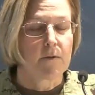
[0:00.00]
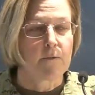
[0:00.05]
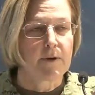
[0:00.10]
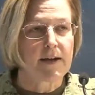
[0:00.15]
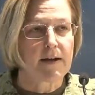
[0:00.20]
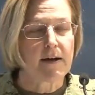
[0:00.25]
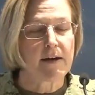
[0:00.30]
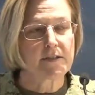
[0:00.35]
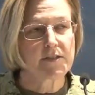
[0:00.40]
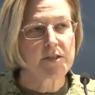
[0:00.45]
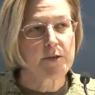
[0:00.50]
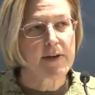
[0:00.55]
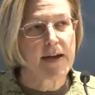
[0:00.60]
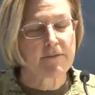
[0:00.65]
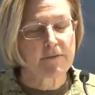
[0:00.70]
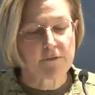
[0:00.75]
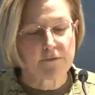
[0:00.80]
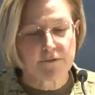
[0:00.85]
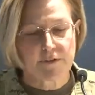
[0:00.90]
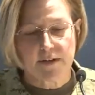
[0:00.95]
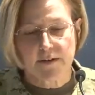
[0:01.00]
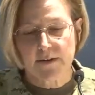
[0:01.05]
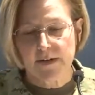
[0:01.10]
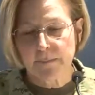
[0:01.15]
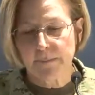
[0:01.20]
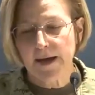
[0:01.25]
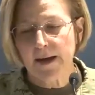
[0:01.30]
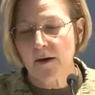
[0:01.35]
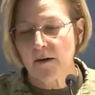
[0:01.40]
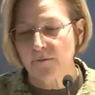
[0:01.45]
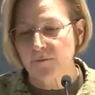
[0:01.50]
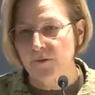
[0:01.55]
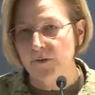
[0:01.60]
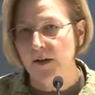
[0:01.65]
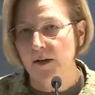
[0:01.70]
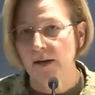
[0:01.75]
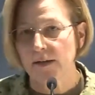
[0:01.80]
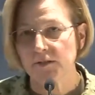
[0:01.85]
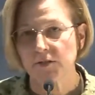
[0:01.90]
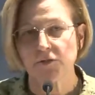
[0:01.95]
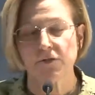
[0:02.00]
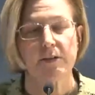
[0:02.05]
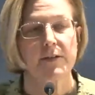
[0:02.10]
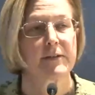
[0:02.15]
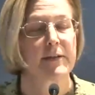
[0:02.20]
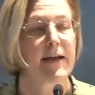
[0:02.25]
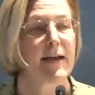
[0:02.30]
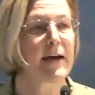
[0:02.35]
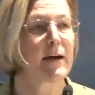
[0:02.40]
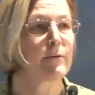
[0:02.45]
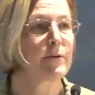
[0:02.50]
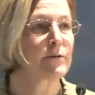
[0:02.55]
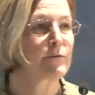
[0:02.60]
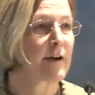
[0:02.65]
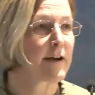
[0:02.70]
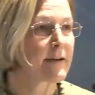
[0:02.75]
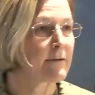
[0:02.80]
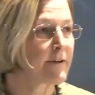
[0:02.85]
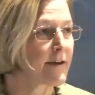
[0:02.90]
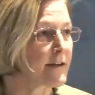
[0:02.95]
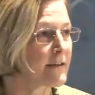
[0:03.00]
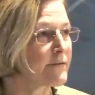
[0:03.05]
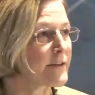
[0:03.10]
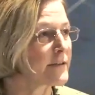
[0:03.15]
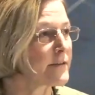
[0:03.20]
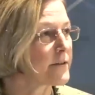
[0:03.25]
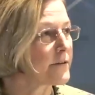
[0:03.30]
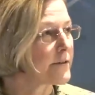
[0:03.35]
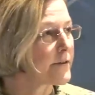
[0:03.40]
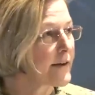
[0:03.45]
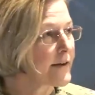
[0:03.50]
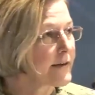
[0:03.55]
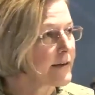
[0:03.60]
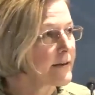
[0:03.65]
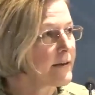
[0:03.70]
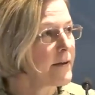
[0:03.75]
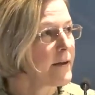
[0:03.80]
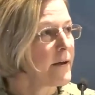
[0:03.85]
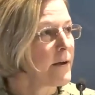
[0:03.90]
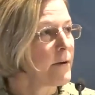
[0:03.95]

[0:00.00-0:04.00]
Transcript: We also have a very powerful construct now with Ready Relevant Learning,